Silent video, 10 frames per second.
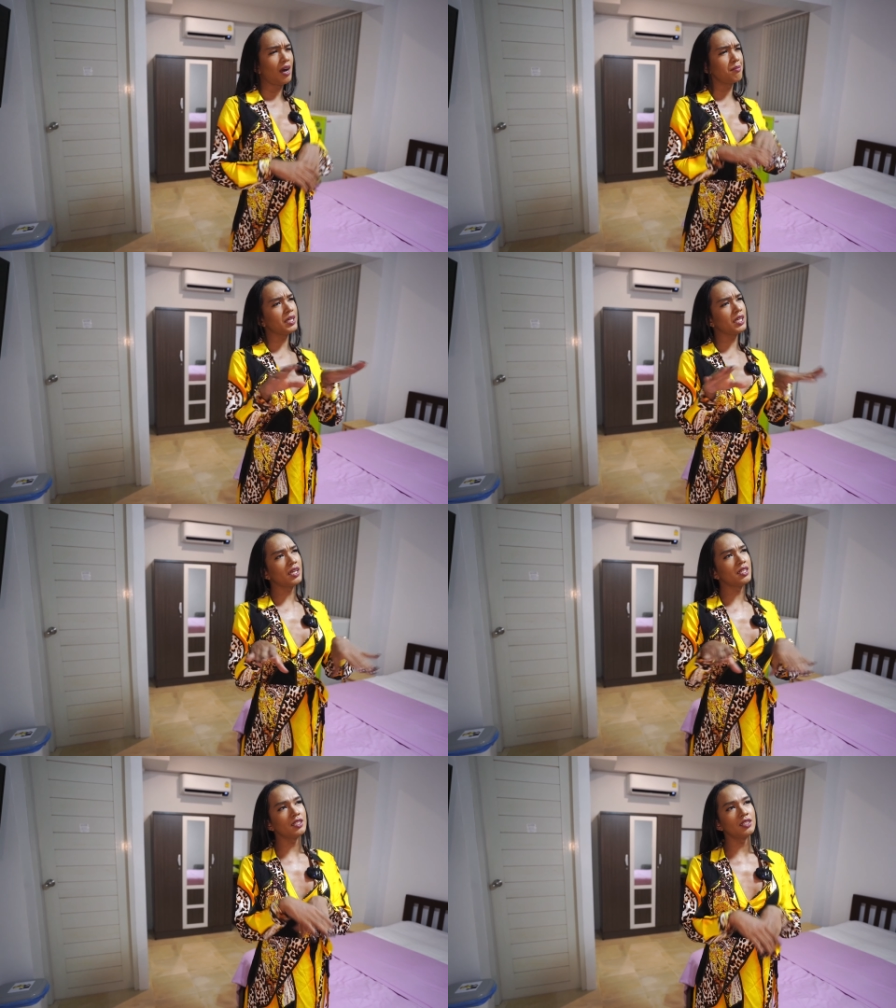I mean,
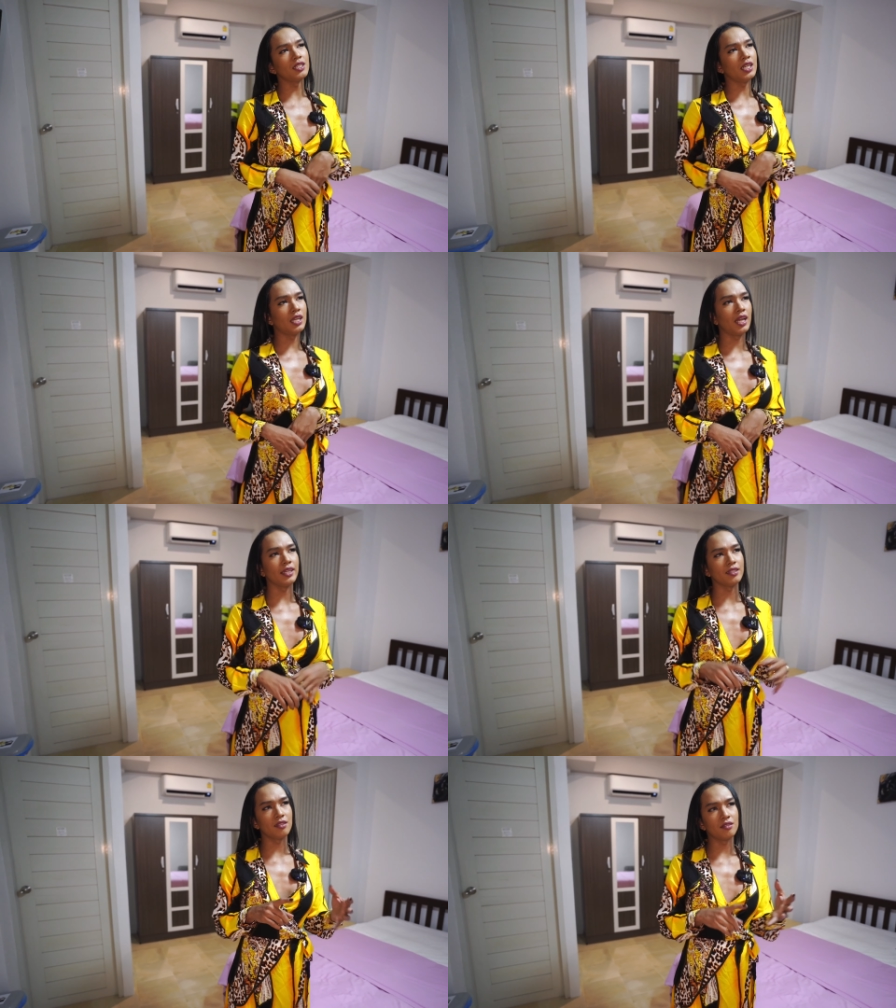I just need
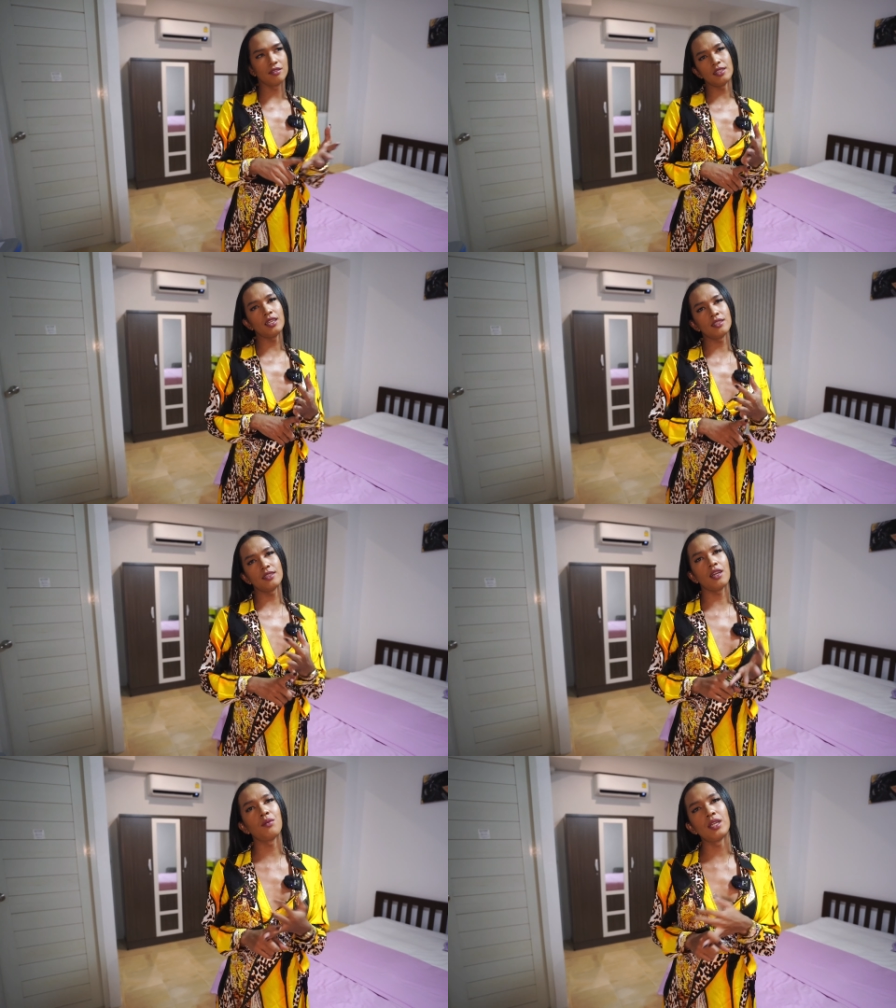like six,
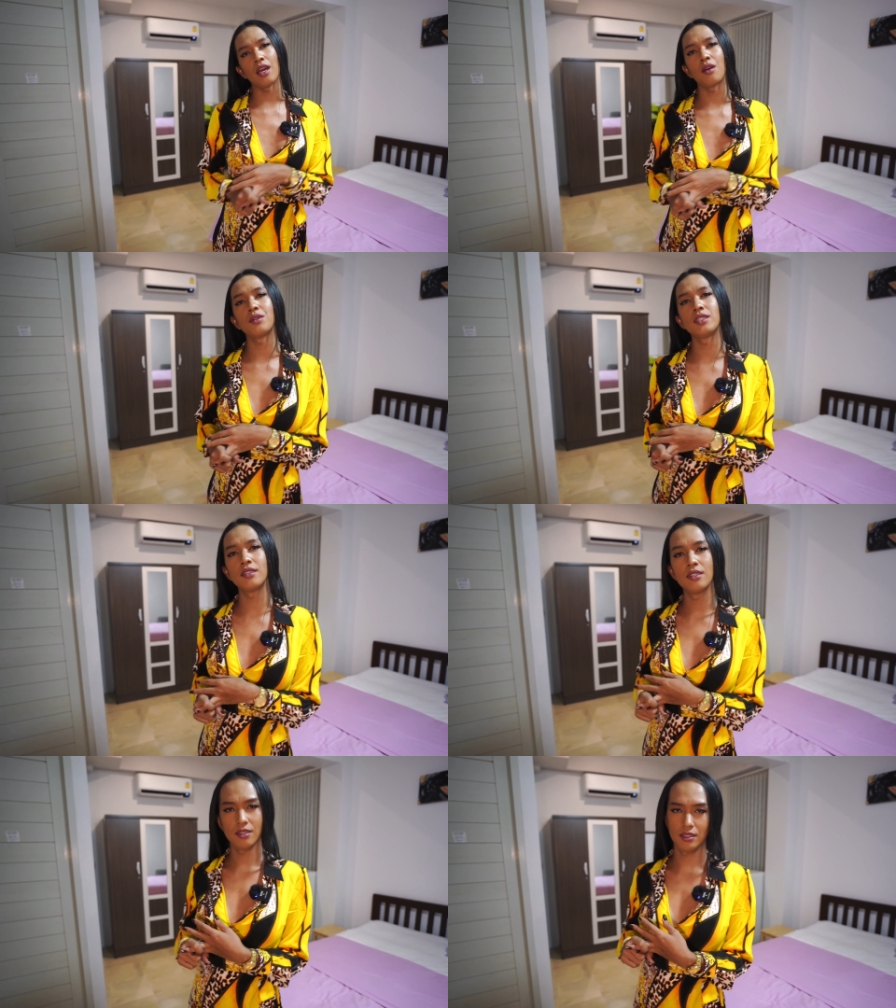seven
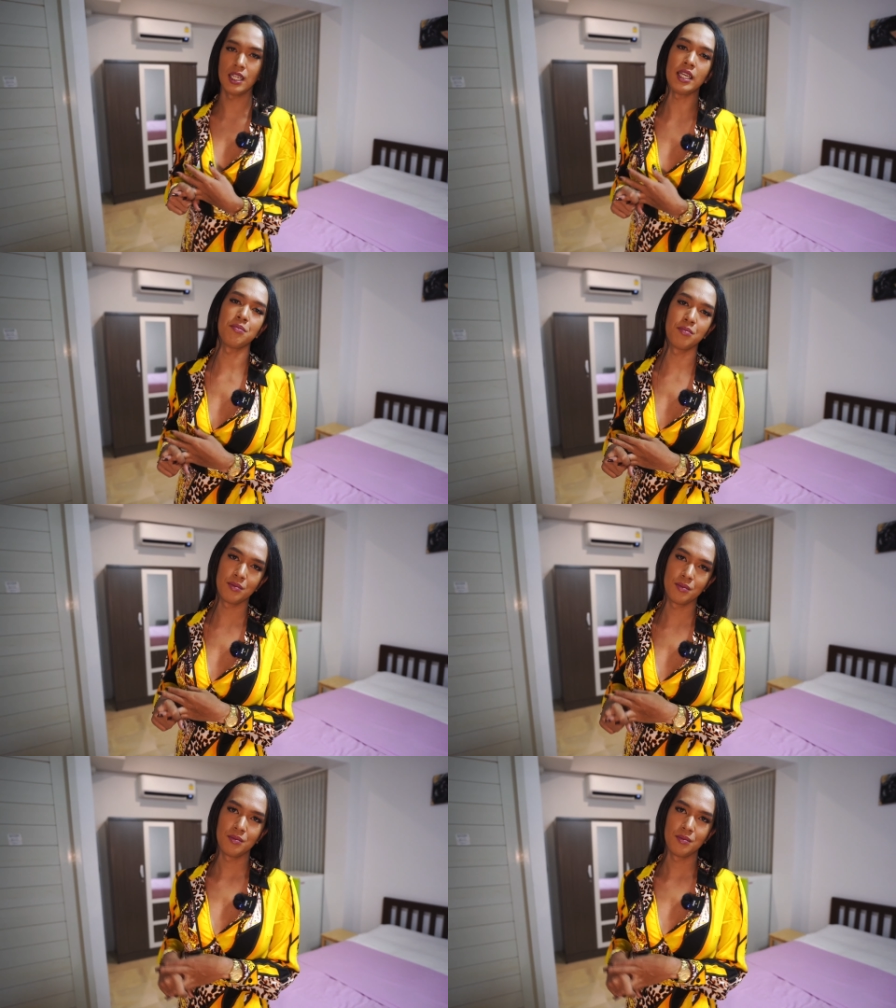hours sleep.